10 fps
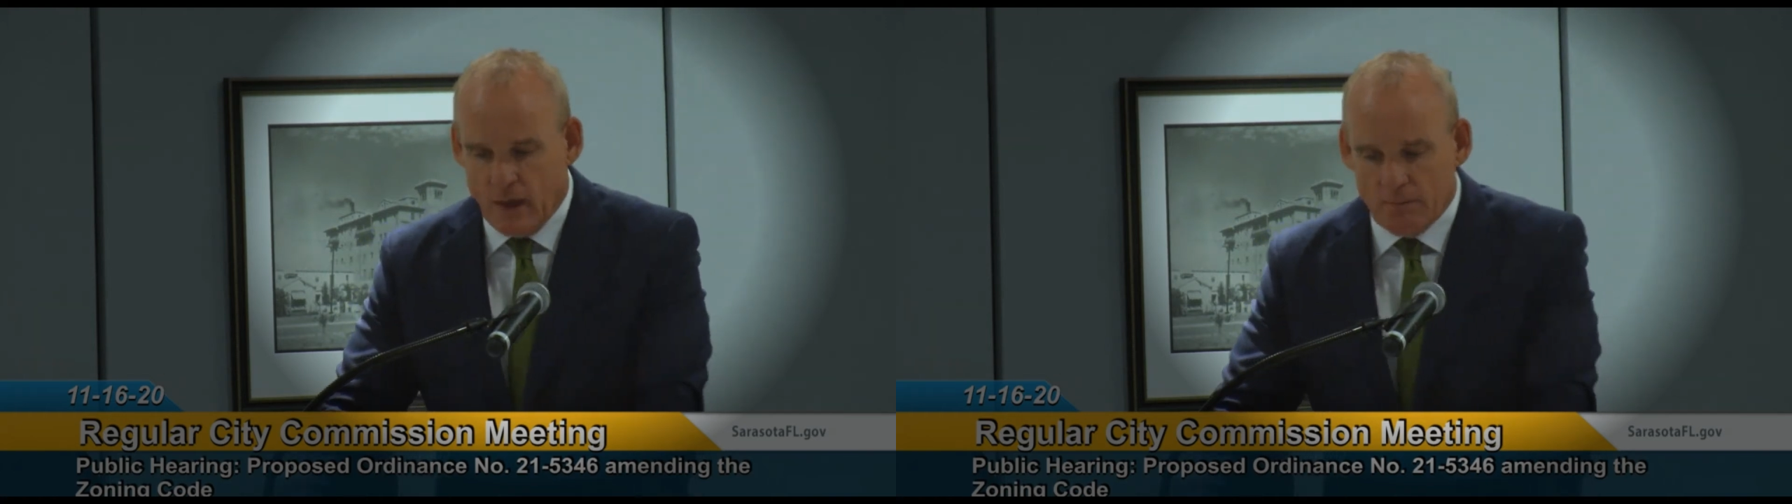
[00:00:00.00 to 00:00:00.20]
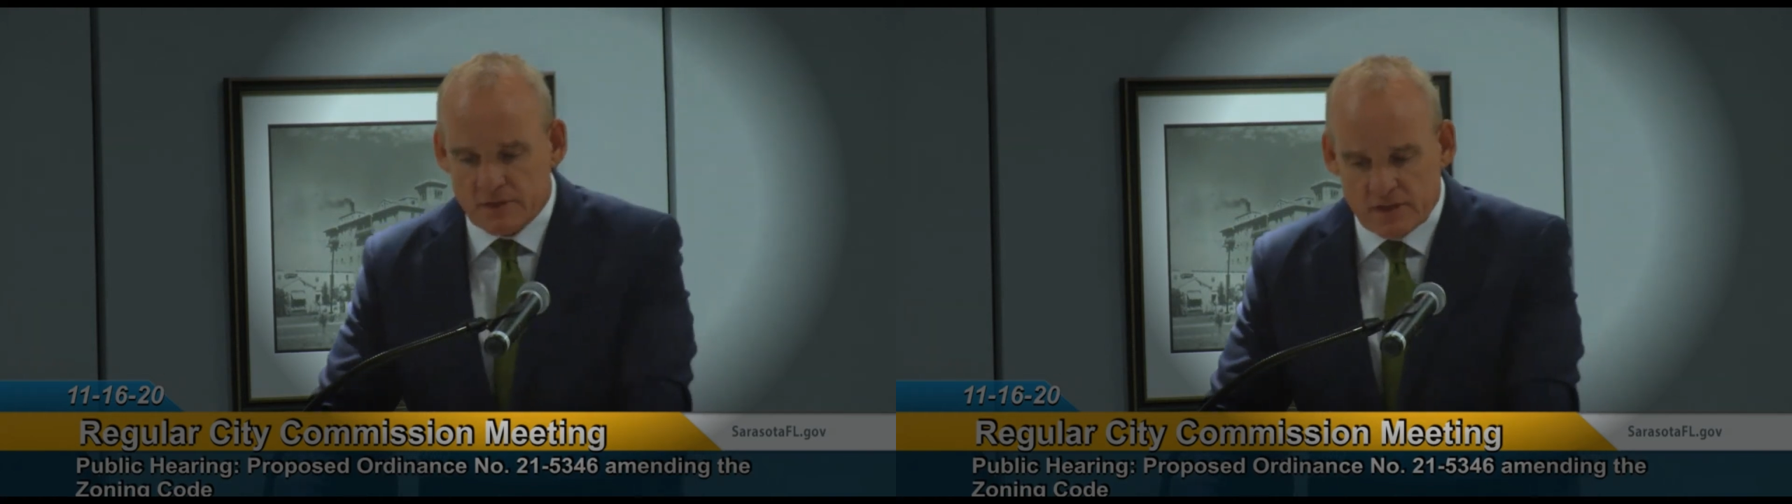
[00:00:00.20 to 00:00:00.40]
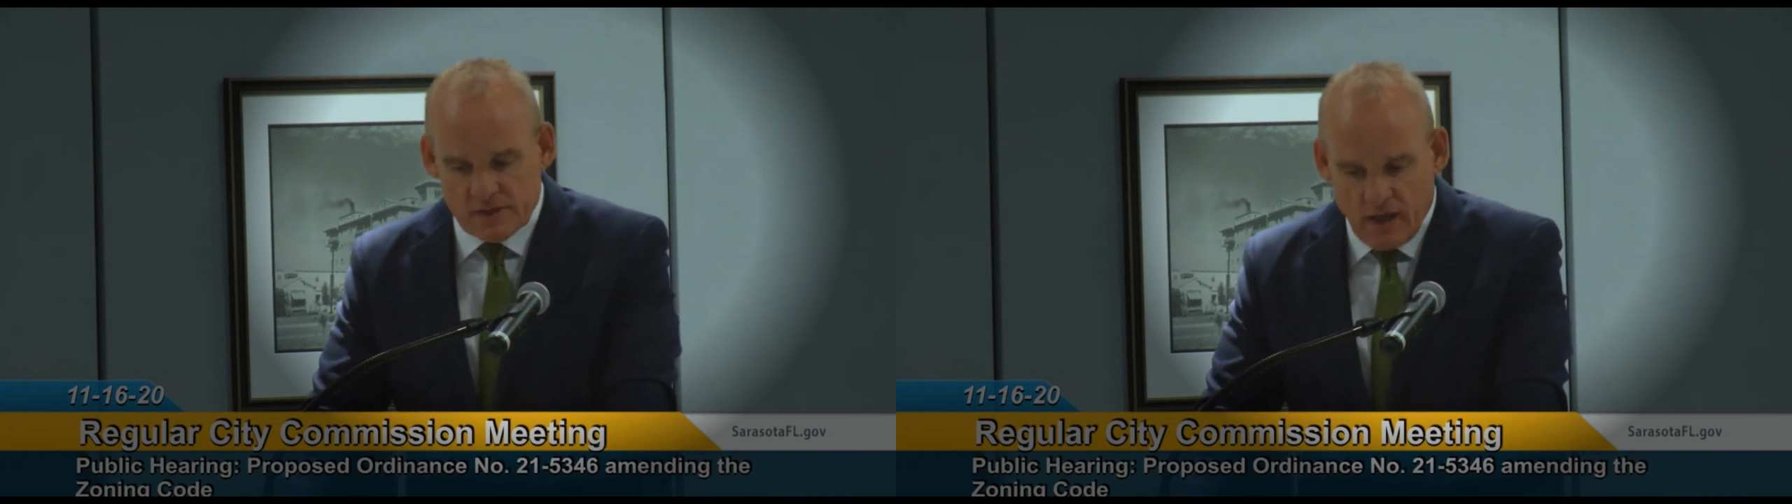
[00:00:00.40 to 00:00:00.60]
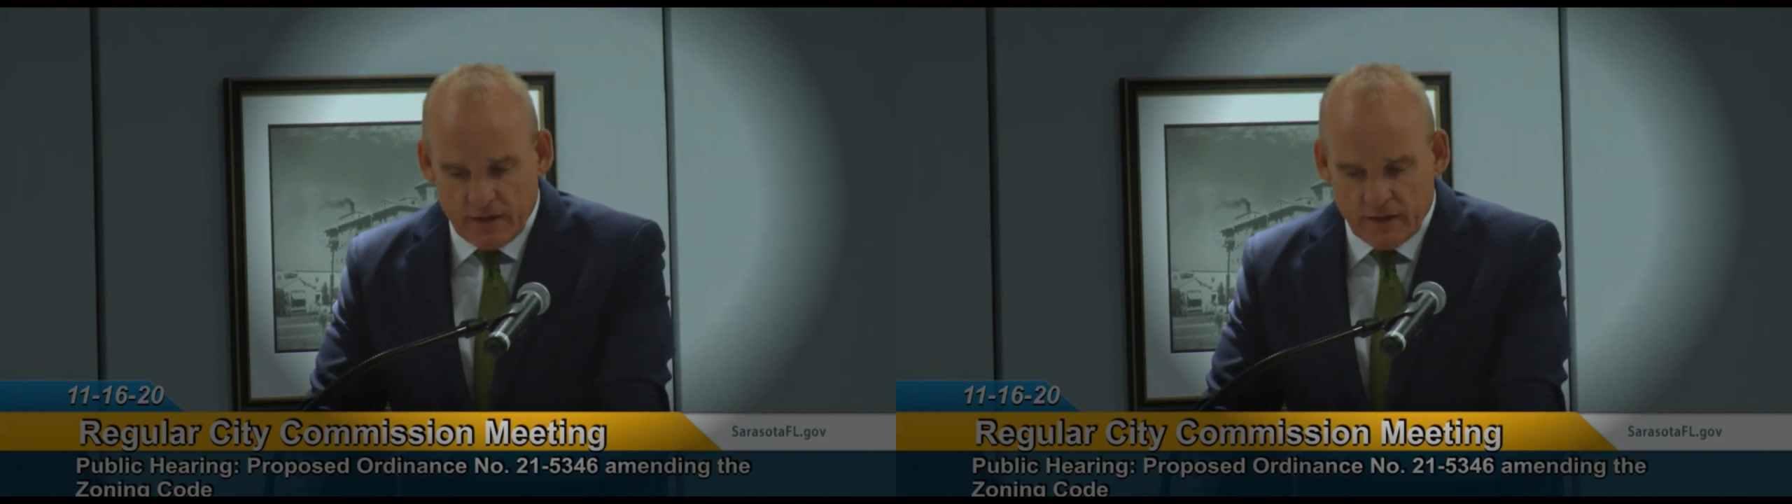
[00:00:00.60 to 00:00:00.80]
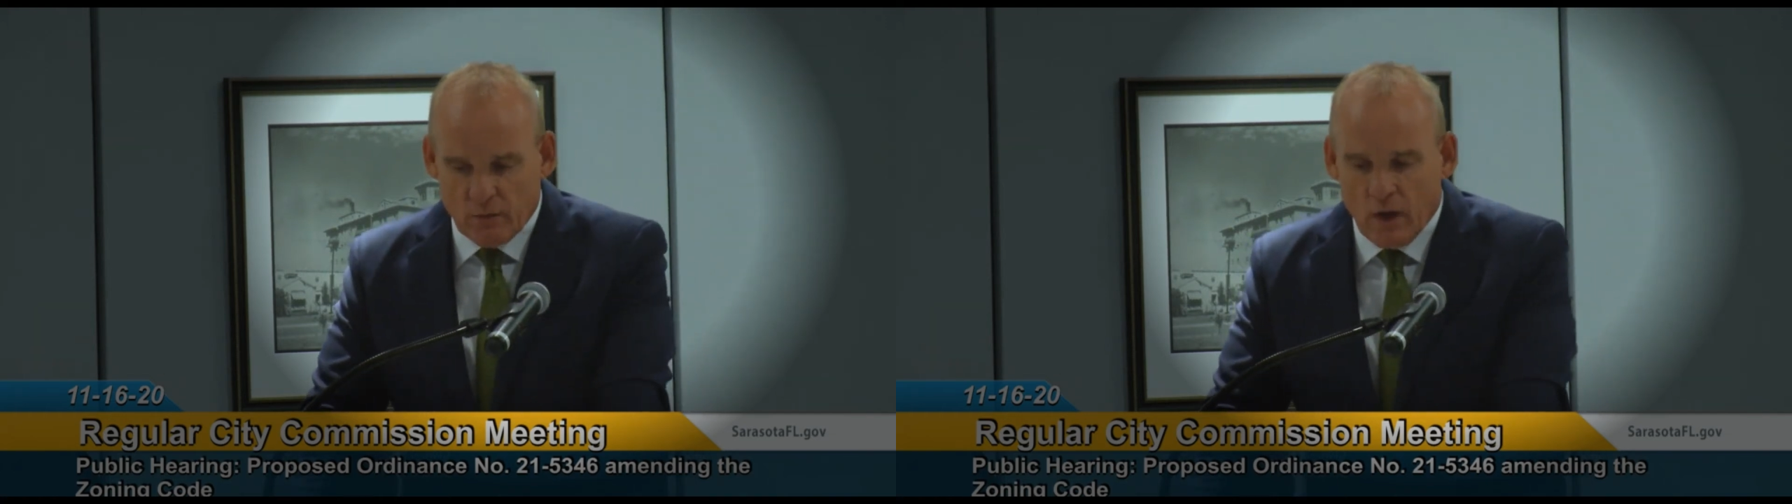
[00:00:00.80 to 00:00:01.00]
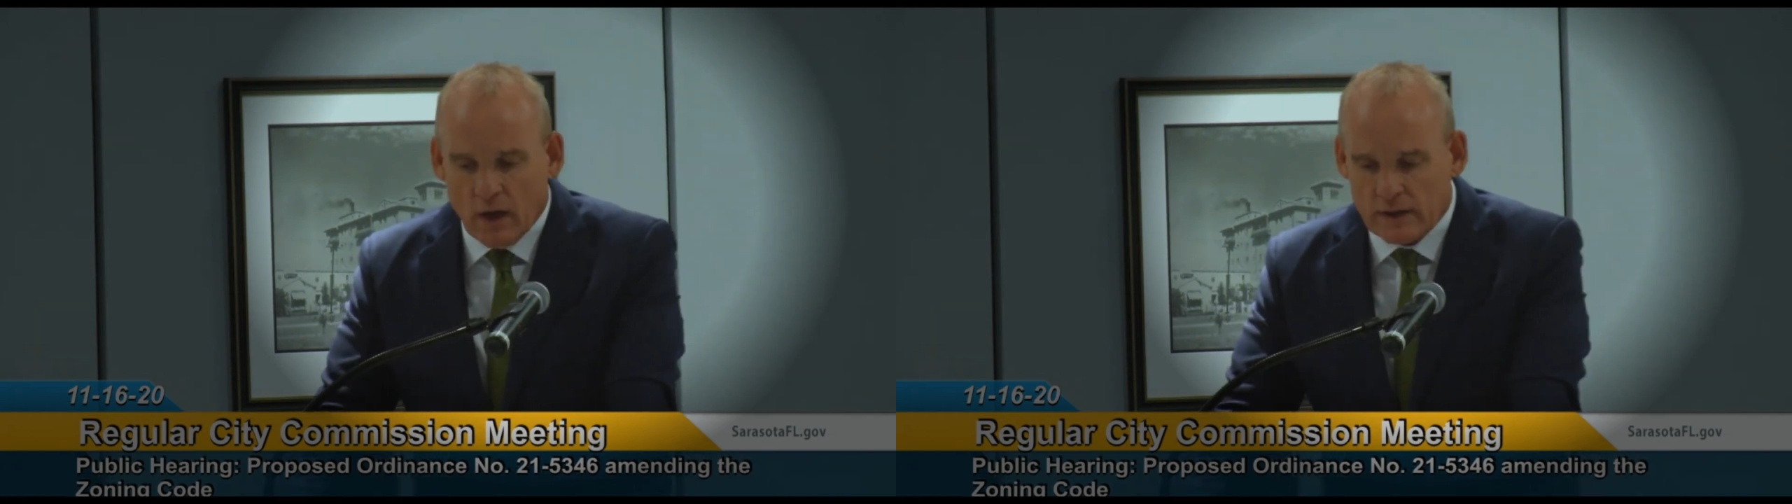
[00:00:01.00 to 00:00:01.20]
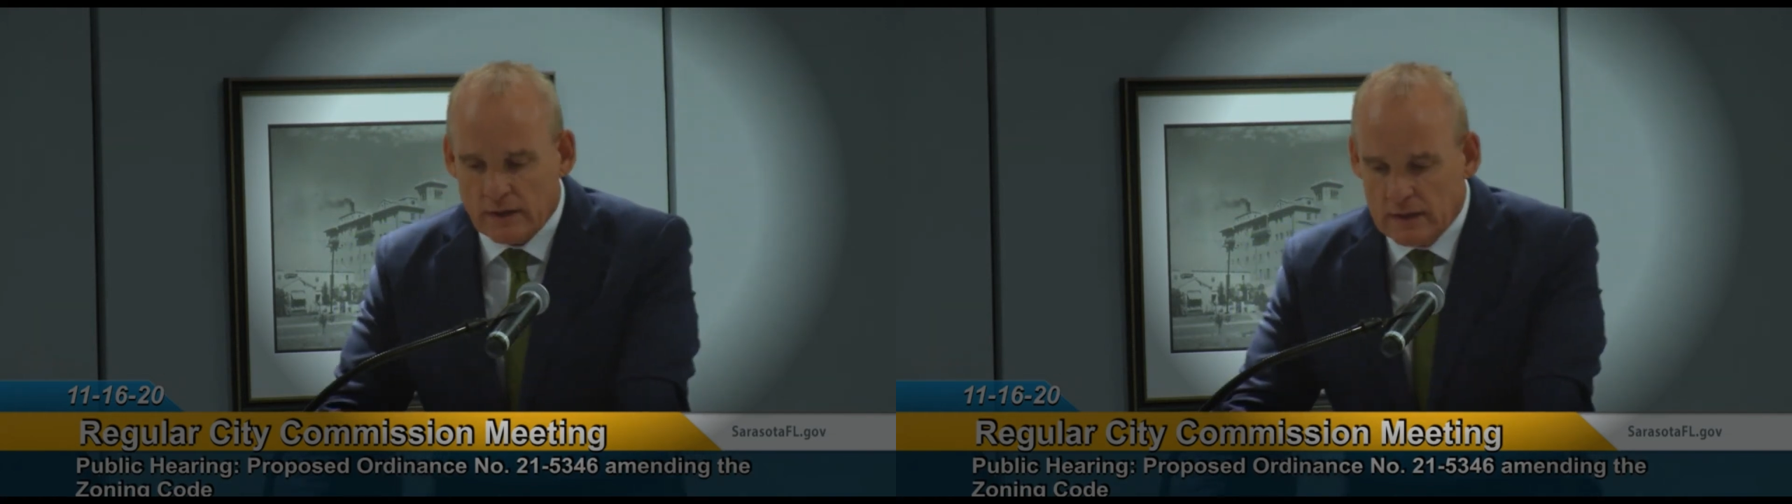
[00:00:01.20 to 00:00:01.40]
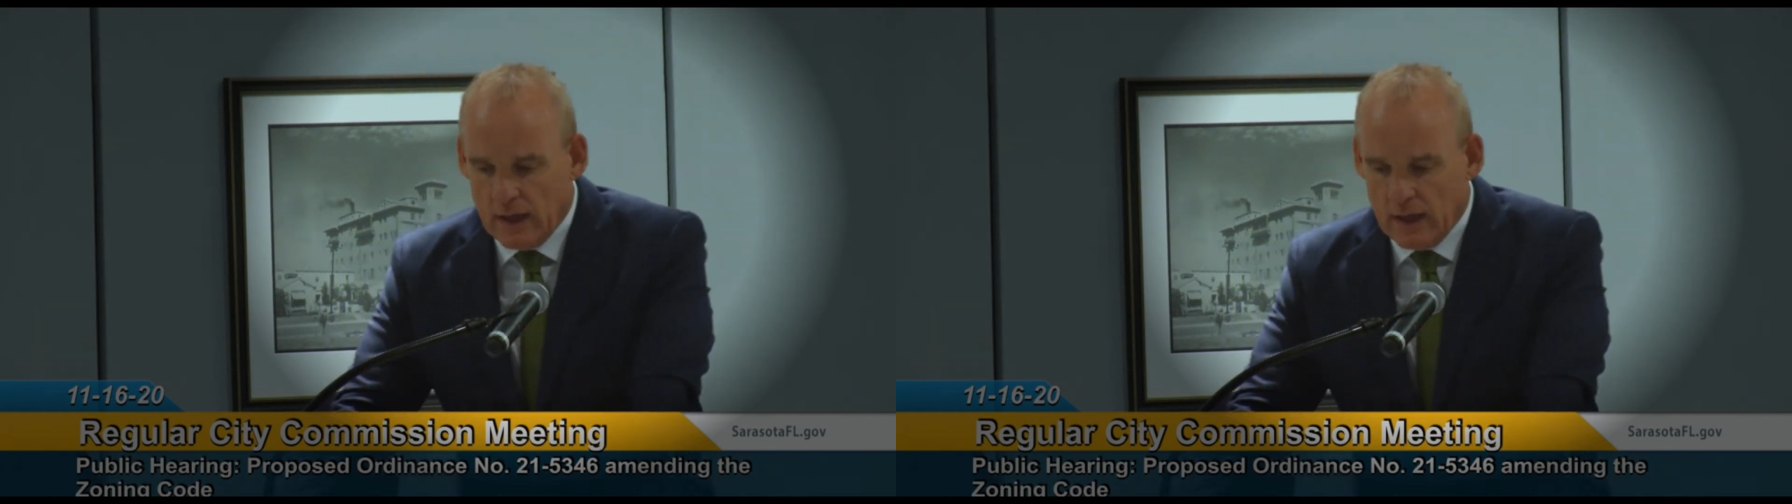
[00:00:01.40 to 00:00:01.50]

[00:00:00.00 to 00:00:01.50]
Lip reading: opposite side of the work,